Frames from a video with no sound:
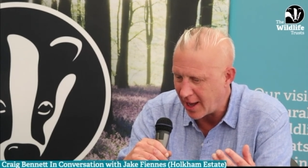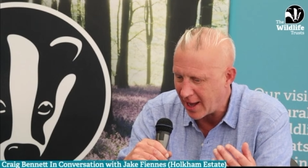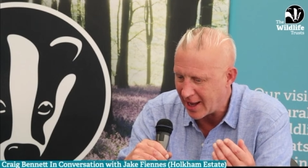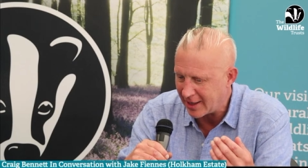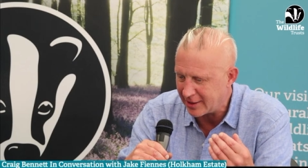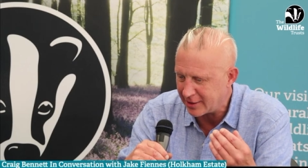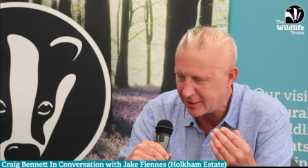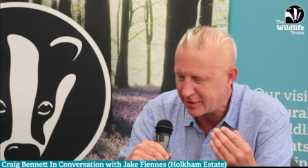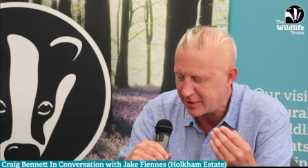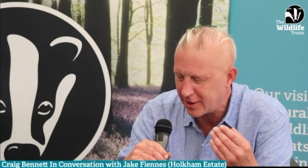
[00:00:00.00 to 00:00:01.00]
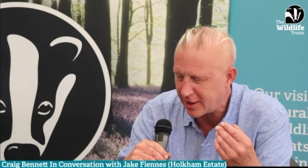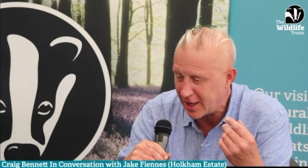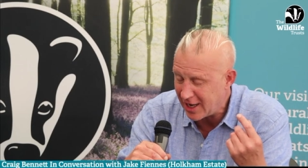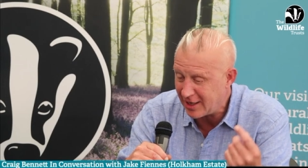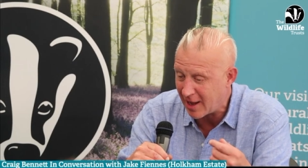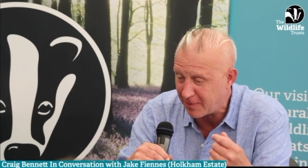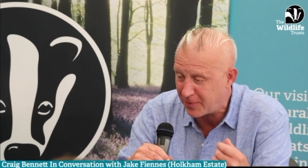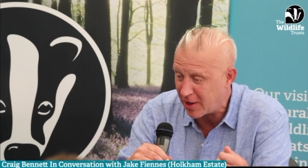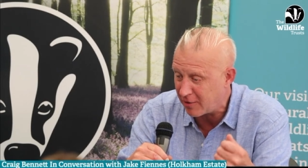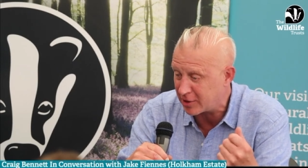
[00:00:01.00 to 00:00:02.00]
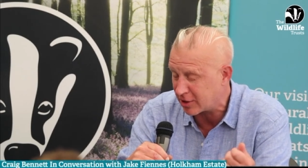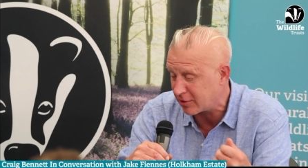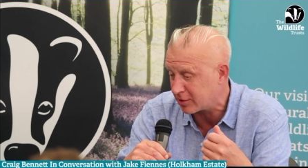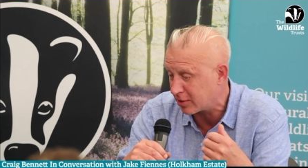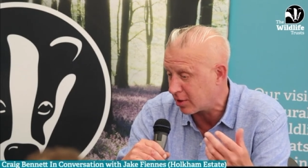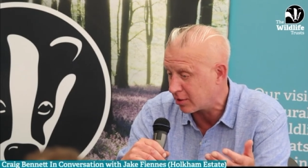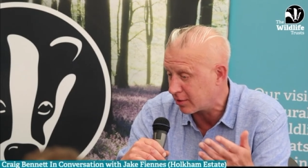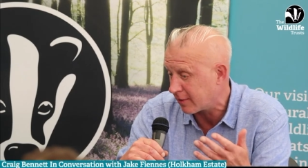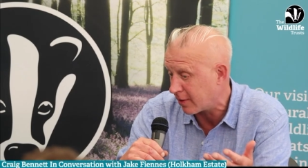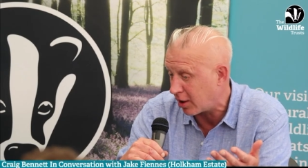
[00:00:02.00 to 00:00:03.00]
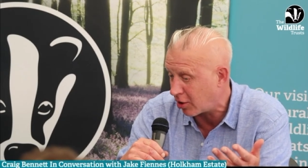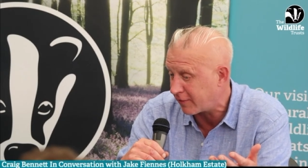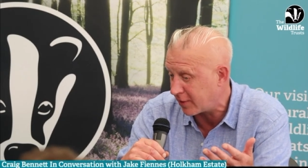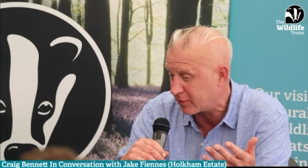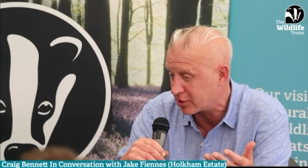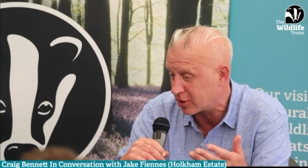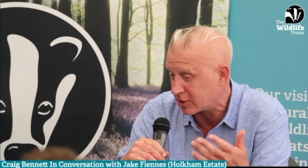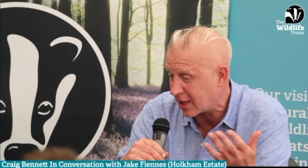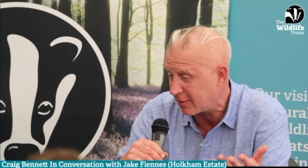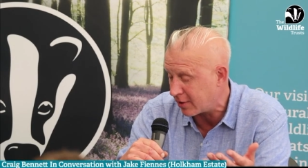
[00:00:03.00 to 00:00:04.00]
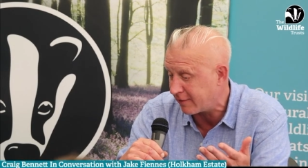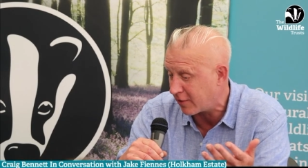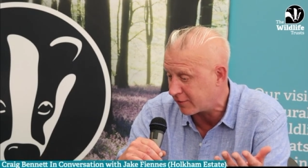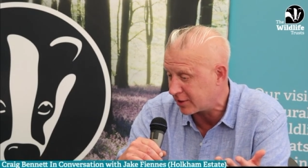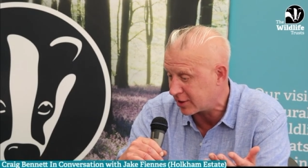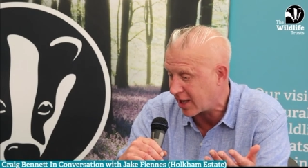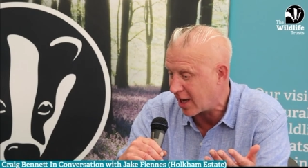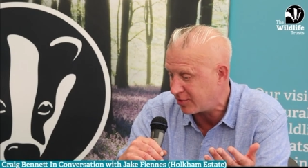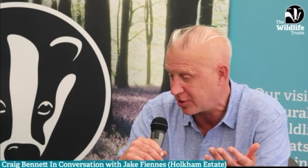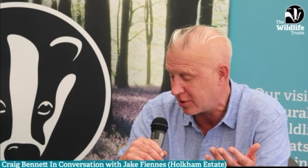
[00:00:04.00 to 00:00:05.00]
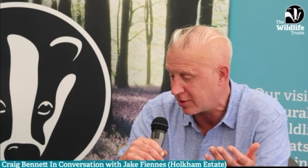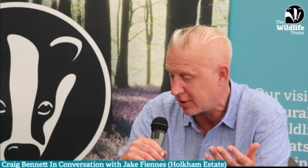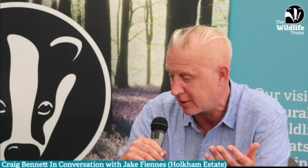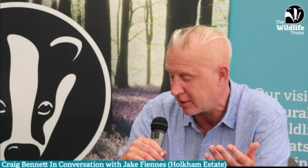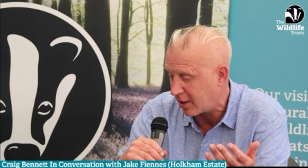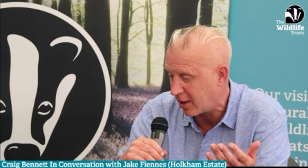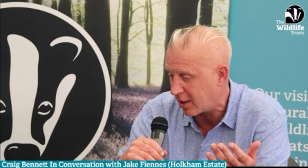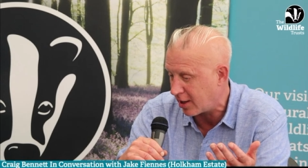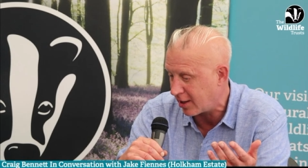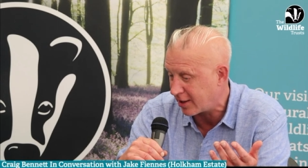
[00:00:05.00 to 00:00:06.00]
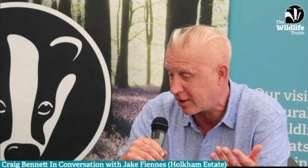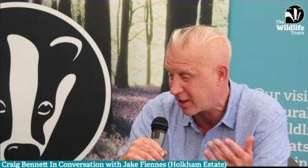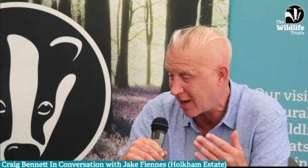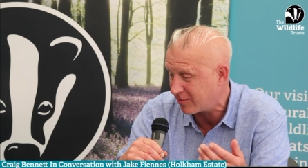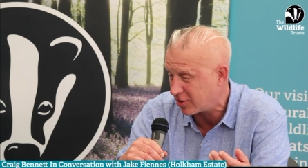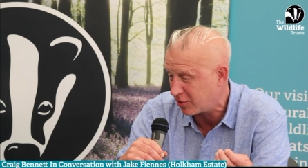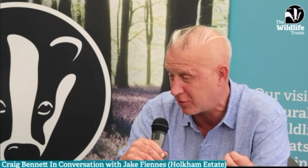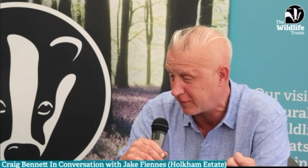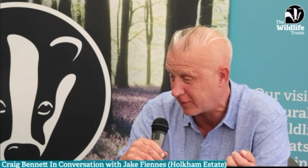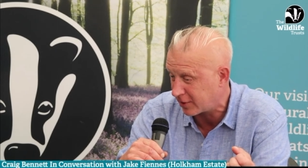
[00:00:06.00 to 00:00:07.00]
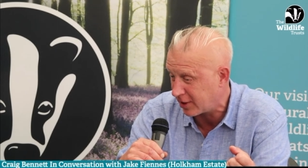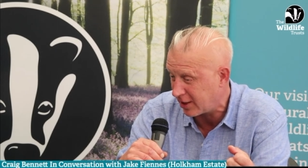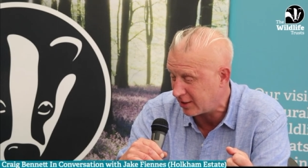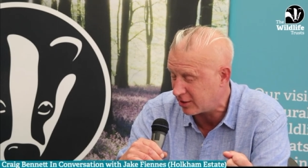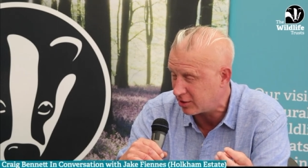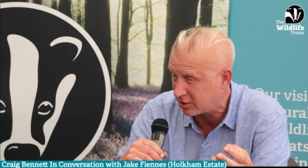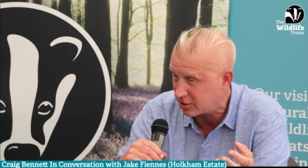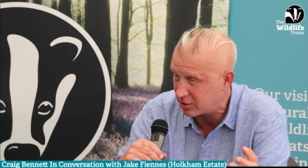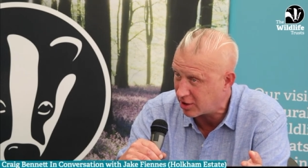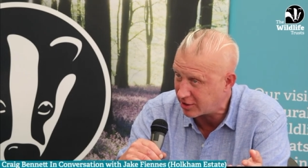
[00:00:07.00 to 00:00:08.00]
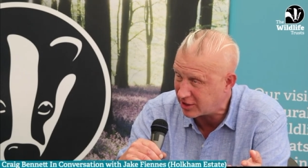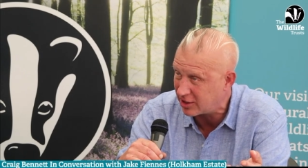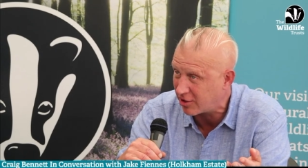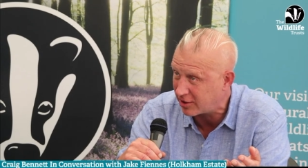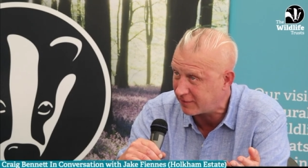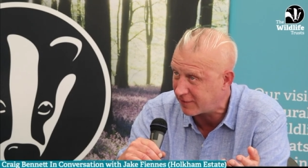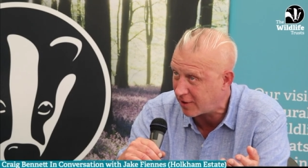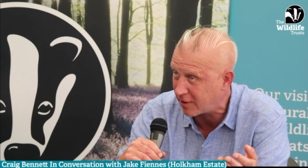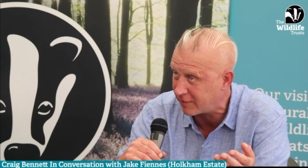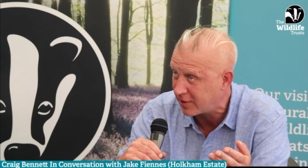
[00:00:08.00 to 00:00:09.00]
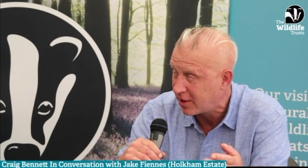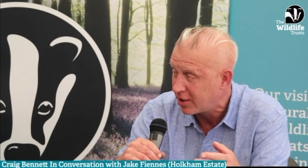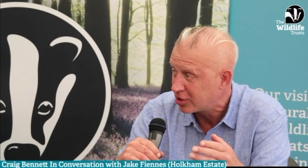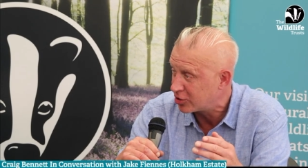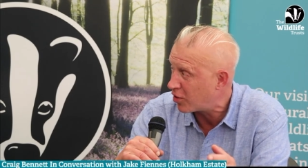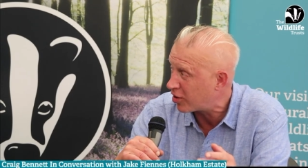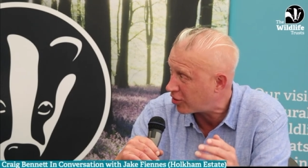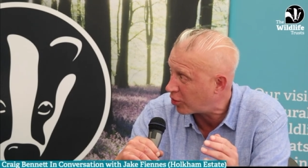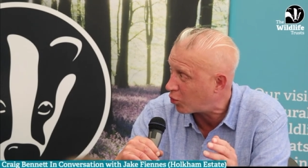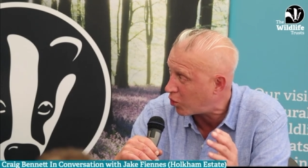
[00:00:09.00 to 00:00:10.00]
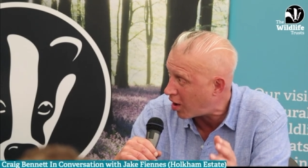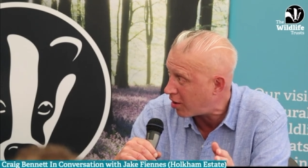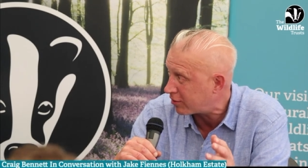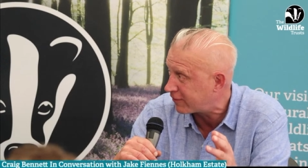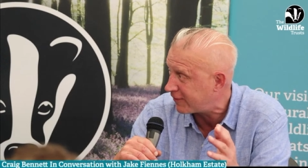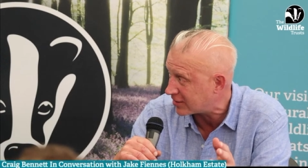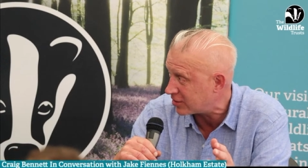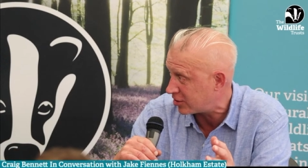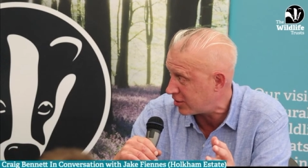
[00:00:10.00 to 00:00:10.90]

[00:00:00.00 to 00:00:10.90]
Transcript: and in that period, so a lot of it was then evolved into game shooting, and then I came to Norfolk in 1995 to work on a wild pheasant